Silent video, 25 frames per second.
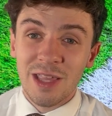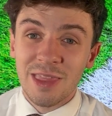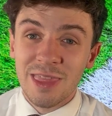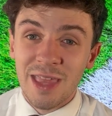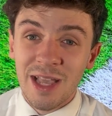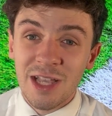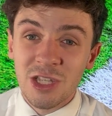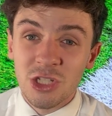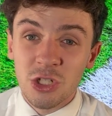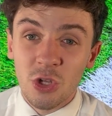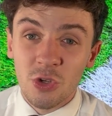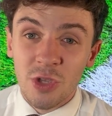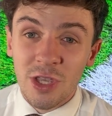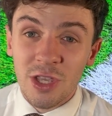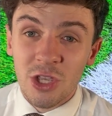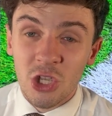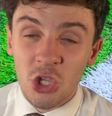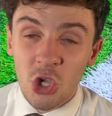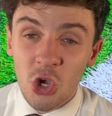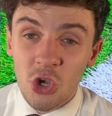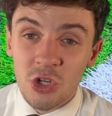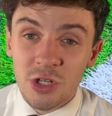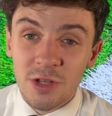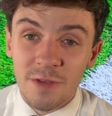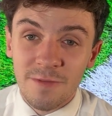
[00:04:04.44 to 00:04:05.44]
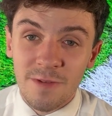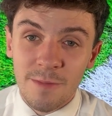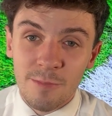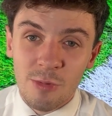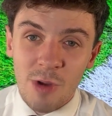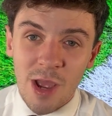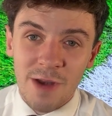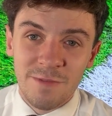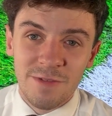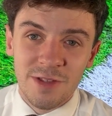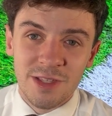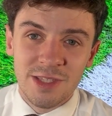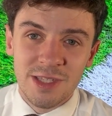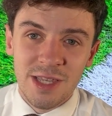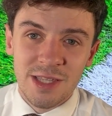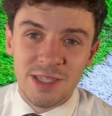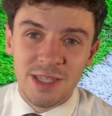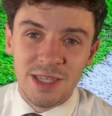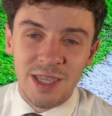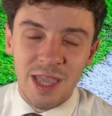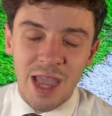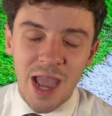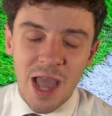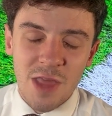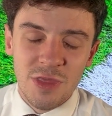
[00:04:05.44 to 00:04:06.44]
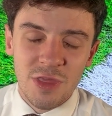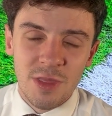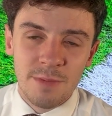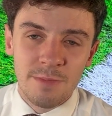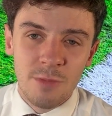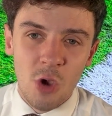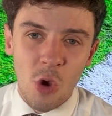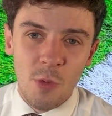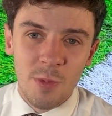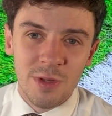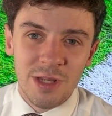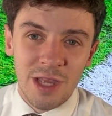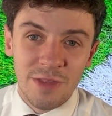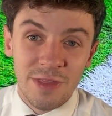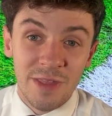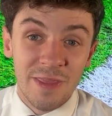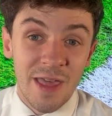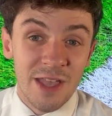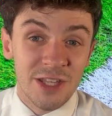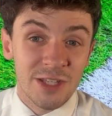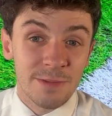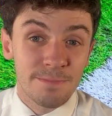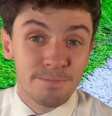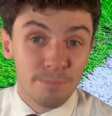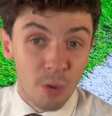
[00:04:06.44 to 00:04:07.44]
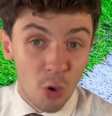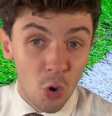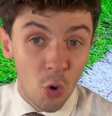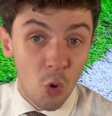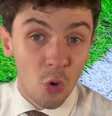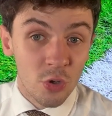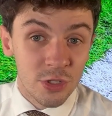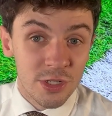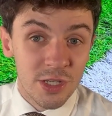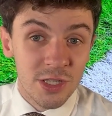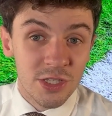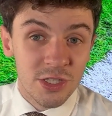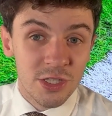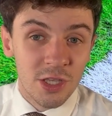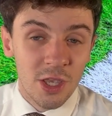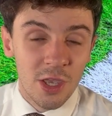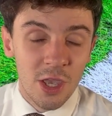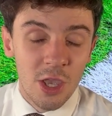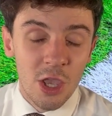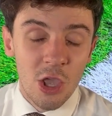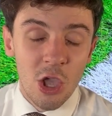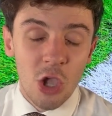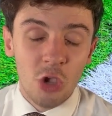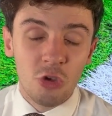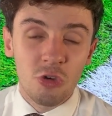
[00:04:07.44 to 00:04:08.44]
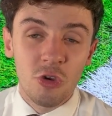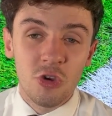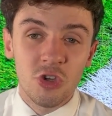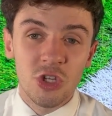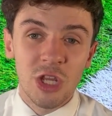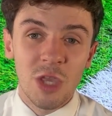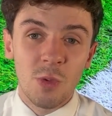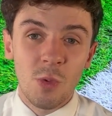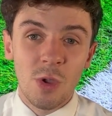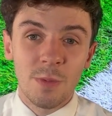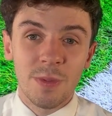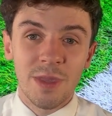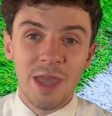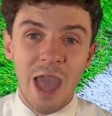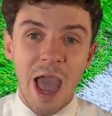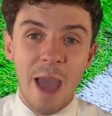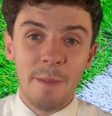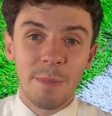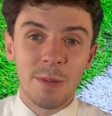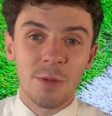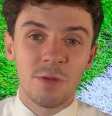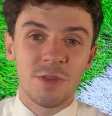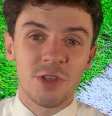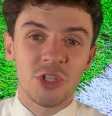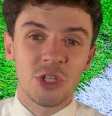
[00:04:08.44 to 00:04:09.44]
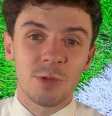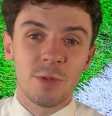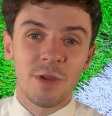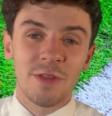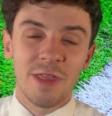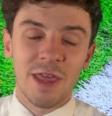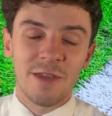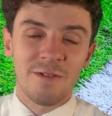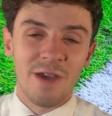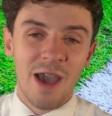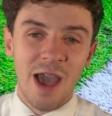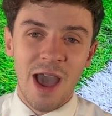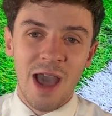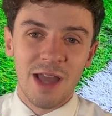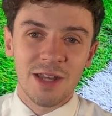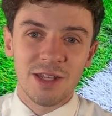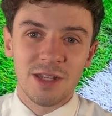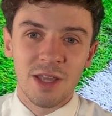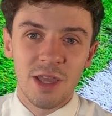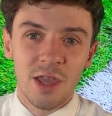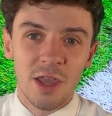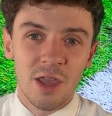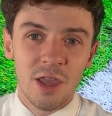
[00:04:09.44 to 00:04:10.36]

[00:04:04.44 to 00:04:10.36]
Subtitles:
things looking good for Bradford City at the moment. I think their supporters crucially will be happy with the summer they've had.